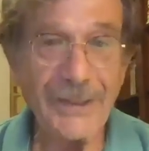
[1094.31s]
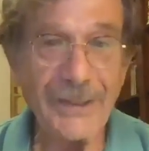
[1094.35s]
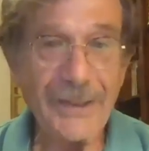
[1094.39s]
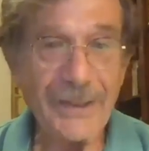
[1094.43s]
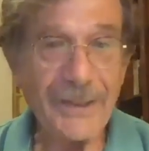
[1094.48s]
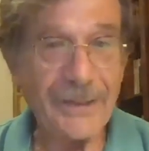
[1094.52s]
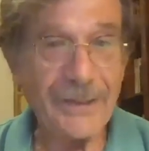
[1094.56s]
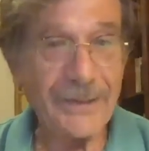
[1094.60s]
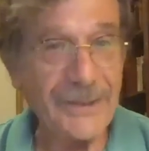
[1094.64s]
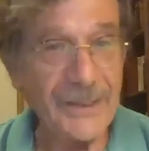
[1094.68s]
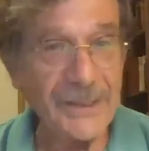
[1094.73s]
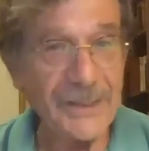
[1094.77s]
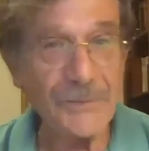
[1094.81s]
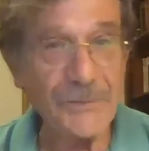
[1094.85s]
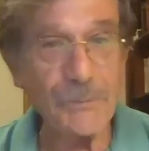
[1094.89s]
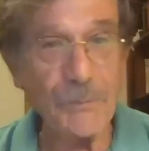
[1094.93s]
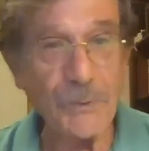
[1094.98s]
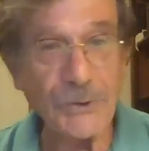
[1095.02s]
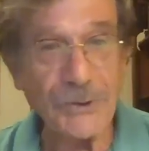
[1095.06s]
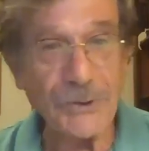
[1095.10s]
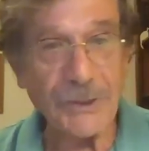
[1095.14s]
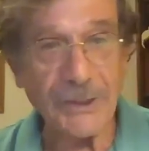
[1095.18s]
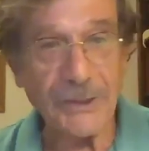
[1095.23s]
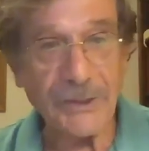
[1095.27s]
And this
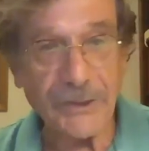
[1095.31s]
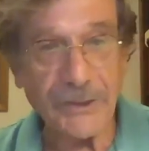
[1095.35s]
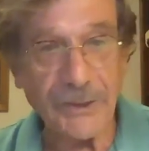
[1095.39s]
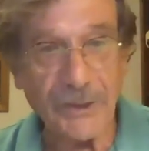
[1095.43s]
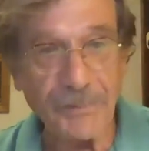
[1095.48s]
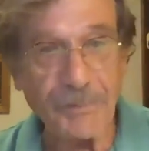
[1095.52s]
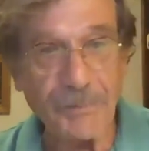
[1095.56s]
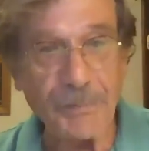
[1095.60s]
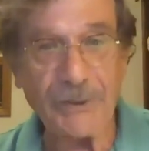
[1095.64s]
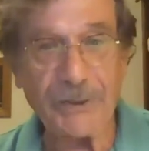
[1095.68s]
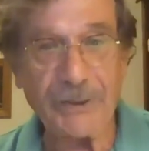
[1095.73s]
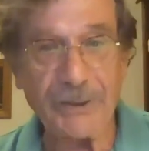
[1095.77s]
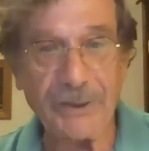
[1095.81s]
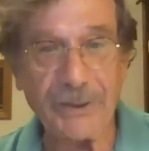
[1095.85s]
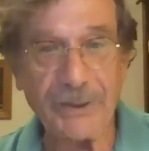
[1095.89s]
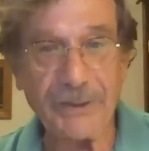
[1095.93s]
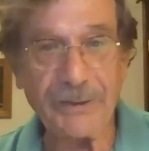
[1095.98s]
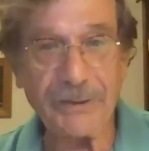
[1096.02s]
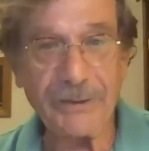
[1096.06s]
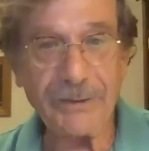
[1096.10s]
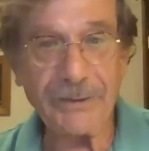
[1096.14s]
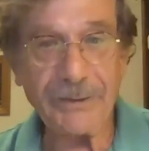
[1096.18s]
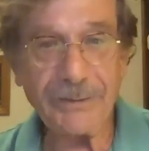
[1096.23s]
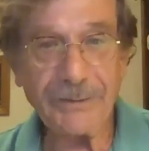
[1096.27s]
was interpreted
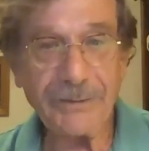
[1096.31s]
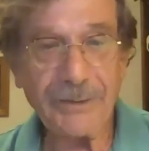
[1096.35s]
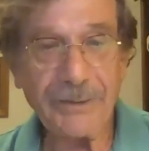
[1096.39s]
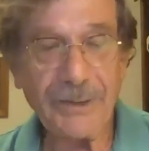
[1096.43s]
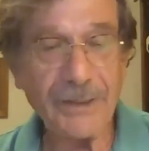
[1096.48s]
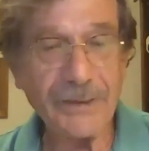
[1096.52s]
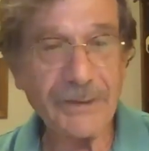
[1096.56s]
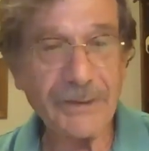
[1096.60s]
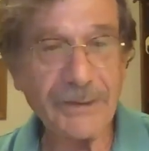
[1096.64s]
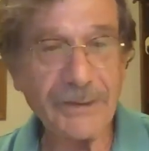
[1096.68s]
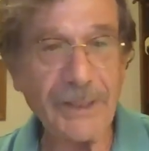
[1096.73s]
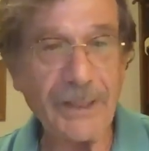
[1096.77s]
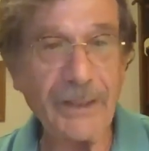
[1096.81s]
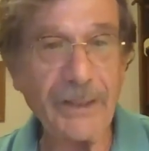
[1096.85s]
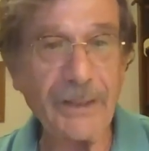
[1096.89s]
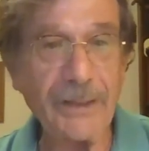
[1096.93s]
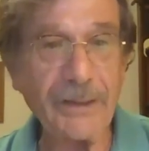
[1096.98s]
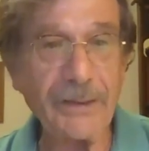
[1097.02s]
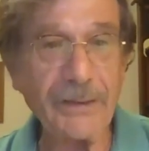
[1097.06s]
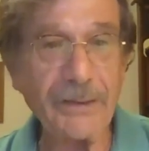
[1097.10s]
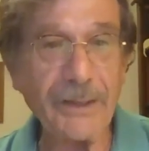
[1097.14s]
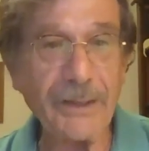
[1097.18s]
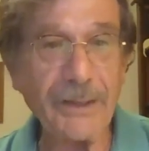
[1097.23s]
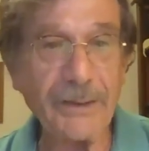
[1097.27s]
as
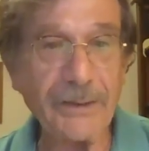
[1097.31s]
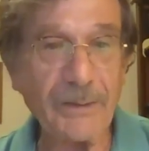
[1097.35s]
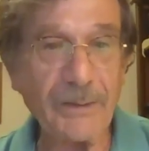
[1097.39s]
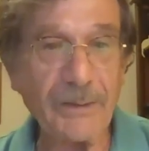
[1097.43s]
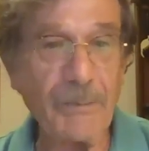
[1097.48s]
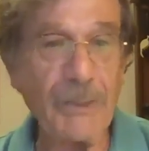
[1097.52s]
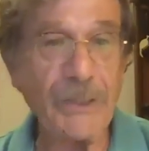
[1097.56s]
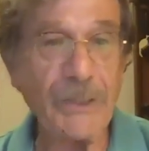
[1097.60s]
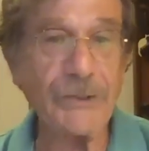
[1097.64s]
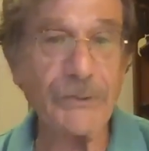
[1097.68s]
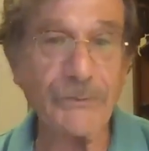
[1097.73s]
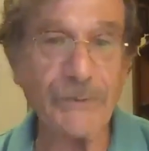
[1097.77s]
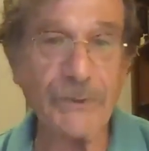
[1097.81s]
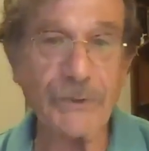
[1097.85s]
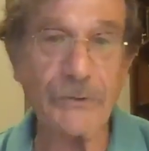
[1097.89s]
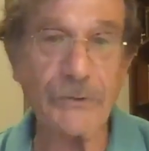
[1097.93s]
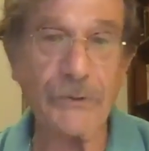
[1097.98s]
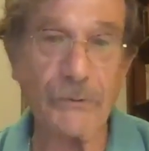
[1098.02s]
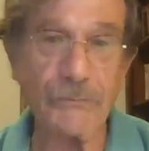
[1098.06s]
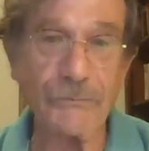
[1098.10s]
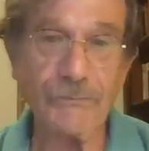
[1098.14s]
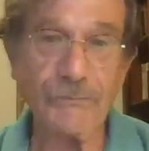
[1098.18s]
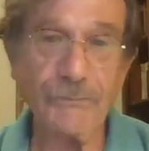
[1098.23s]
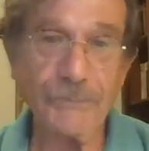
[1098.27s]
saying that the measure is
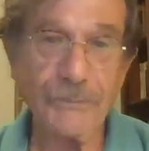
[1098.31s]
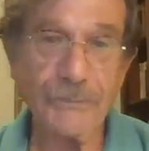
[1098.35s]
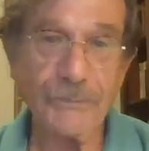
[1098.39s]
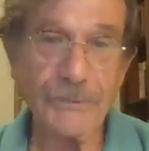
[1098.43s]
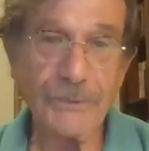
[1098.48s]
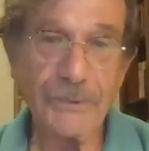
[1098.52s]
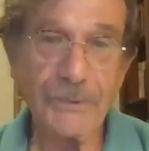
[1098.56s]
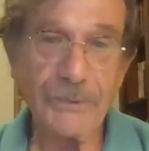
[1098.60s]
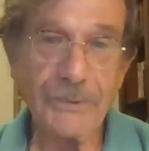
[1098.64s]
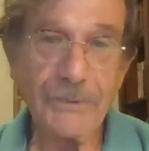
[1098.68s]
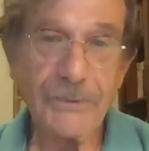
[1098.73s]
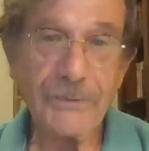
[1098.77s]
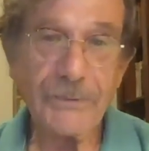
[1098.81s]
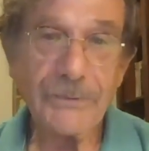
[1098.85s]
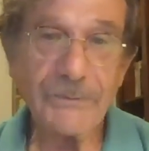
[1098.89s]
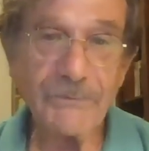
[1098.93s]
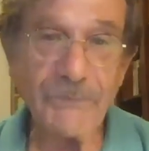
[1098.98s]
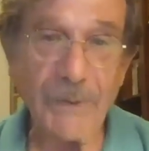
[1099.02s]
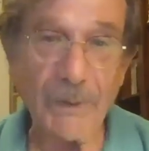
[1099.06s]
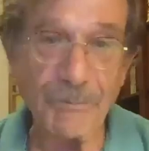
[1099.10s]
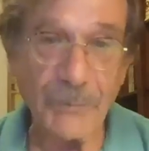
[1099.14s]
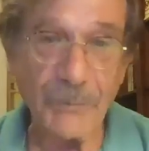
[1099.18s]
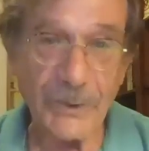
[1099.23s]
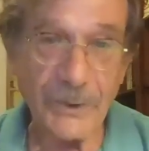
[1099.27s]
not
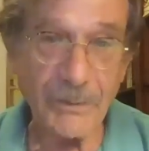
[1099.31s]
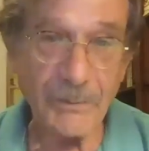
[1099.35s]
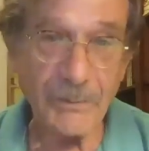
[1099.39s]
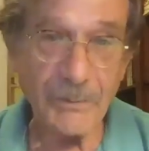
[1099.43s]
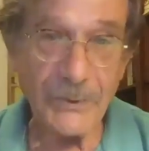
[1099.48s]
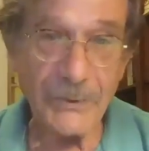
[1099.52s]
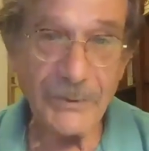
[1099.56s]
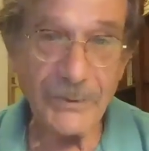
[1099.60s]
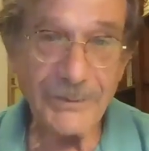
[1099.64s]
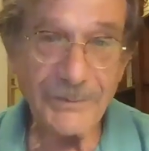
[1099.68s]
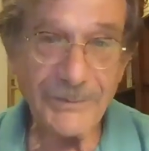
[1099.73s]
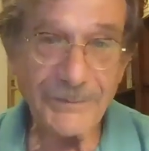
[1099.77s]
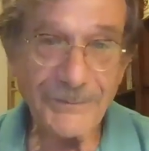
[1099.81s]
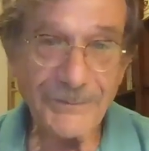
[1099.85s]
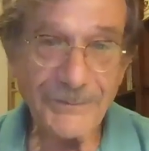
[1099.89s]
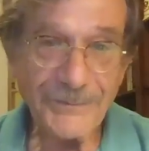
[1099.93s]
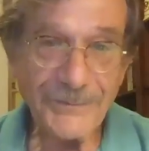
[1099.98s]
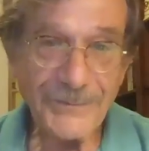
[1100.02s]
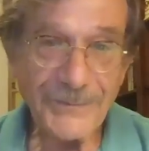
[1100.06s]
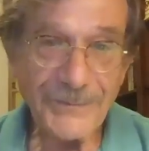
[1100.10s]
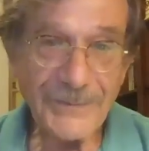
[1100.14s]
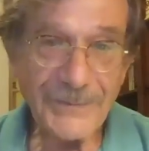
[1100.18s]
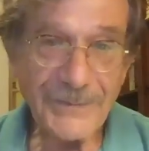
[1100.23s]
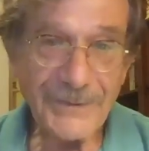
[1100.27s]
replicable
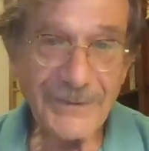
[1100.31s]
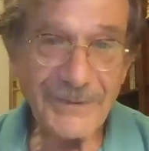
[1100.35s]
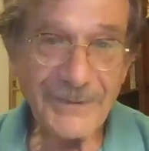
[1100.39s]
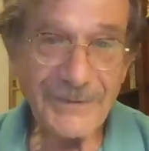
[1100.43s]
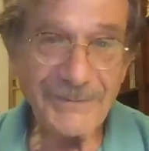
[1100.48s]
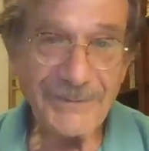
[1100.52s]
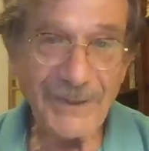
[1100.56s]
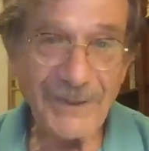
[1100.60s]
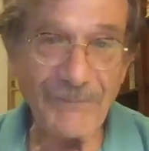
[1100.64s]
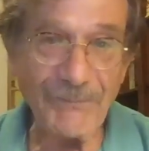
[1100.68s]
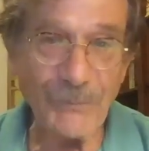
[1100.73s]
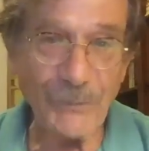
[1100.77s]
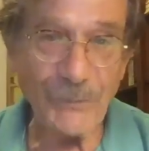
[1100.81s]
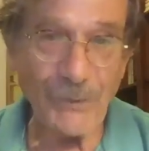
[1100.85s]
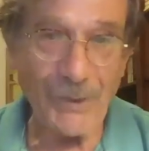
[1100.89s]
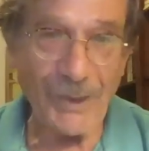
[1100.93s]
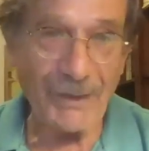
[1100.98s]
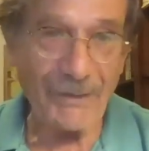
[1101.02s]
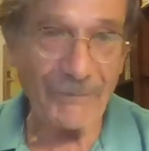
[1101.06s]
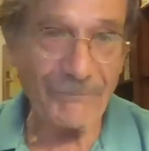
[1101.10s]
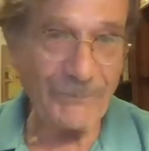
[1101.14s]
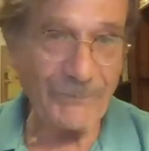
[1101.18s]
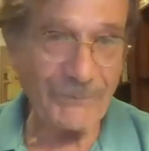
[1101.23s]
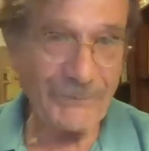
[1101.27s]
if you
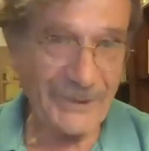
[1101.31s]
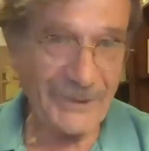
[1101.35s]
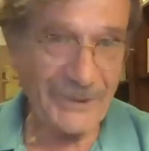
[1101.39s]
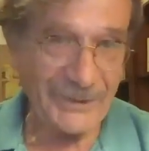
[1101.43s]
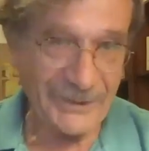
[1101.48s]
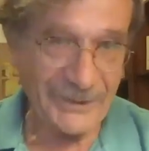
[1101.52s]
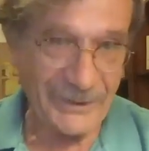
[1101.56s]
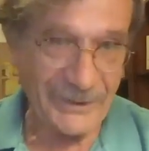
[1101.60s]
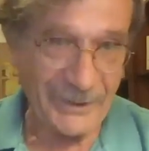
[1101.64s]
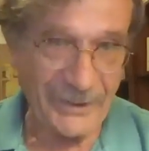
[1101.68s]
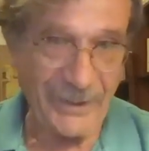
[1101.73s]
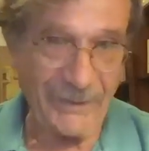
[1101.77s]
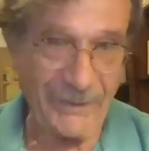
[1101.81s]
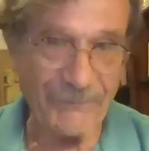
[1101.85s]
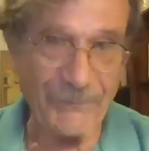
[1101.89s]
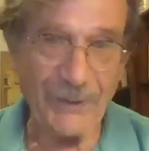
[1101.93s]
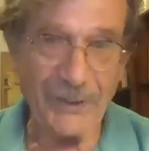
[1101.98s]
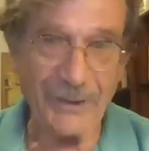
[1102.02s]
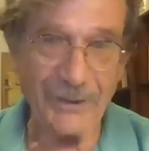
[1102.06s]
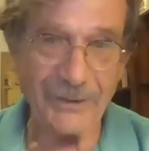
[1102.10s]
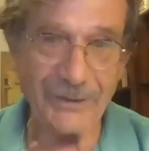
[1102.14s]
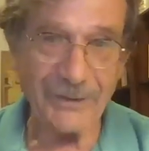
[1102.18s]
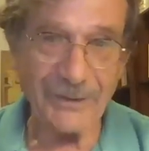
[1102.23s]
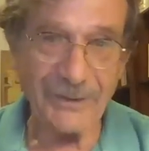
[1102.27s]
have a
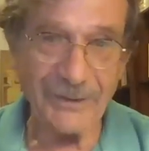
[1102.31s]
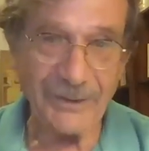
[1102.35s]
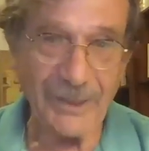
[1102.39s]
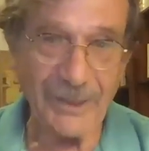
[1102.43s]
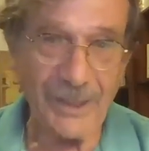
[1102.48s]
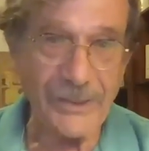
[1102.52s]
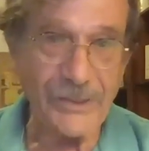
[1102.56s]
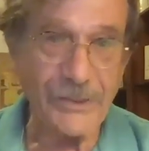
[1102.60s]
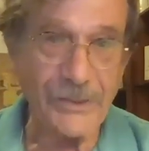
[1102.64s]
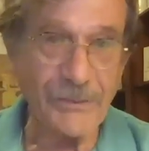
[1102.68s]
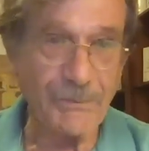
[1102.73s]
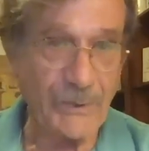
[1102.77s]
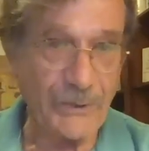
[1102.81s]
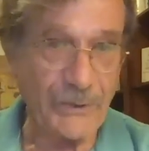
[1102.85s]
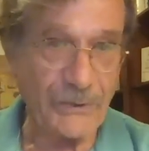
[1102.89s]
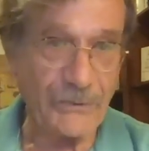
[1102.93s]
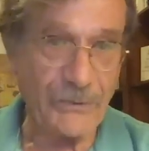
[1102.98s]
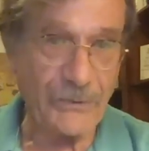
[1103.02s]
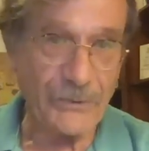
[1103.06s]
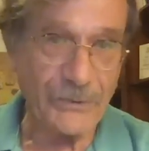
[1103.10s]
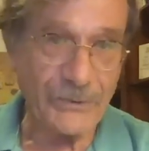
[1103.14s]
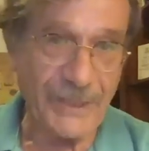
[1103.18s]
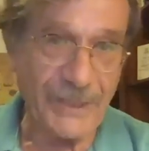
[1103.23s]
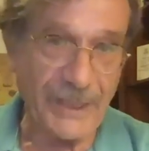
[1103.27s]
significant interaction, but
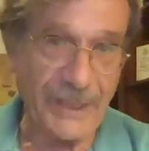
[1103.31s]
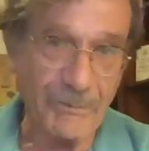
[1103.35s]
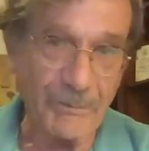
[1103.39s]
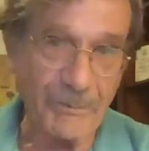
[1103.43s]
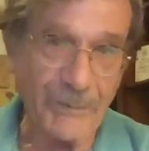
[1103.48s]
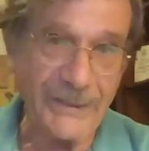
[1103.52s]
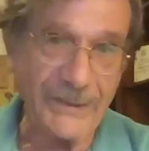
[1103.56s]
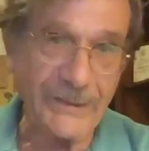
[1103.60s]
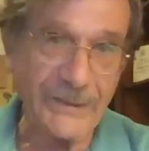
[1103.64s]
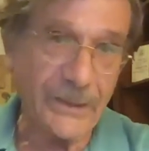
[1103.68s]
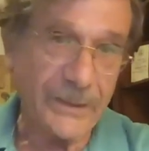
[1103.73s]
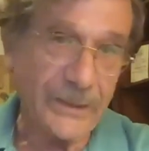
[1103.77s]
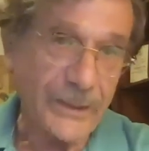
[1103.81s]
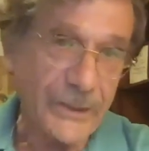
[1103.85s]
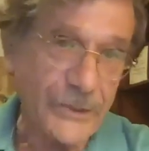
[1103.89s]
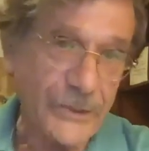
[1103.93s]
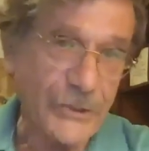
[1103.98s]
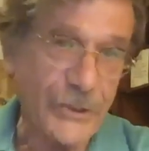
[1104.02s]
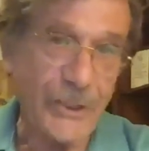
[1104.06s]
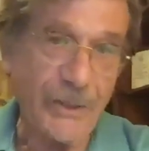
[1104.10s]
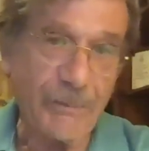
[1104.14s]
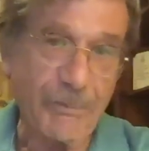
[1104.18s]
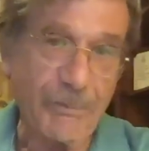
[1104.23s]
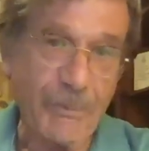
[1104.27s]
because that means that each
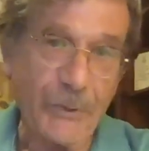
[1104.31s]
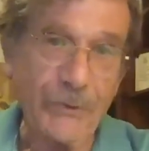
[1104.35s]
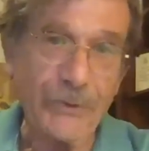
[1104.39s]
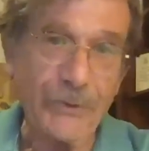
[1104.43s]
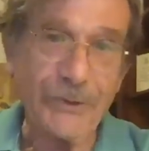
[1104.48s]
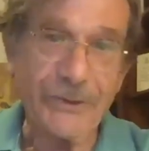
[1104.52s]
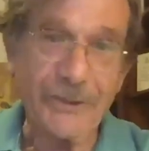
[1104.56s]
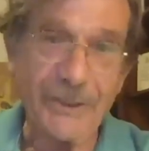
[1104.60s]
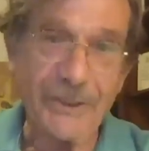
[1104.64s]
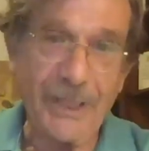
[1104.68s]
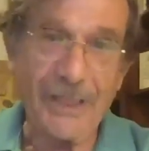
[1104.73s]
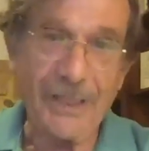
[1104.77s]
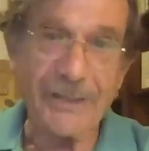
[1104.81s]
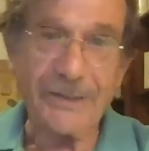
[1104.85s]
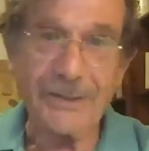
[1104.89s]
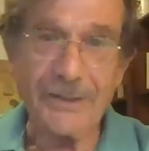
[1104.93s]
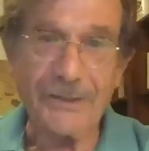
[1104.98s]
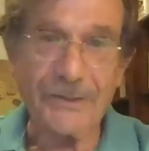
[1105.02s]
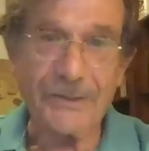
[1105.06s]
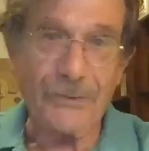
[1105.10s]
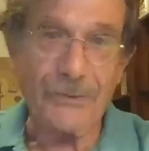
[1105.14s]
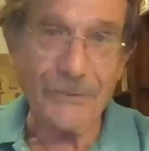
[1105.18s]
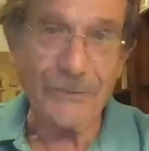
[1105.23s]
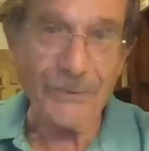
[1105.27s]
laboratory has its
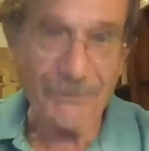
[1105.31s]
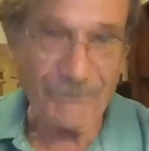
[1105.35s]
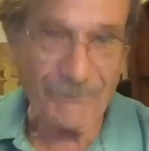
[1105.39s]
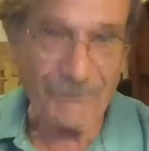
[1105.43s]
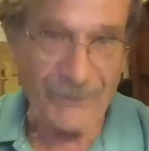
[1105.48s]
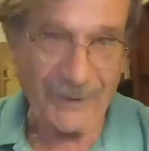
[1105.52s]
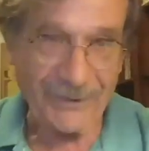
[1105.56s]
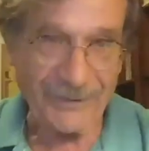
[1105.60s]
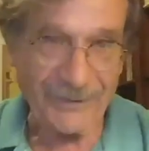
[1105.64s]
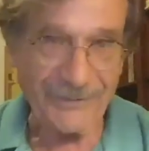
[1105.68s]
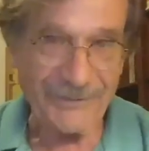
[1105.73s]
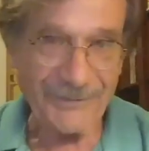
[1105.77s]
own effect.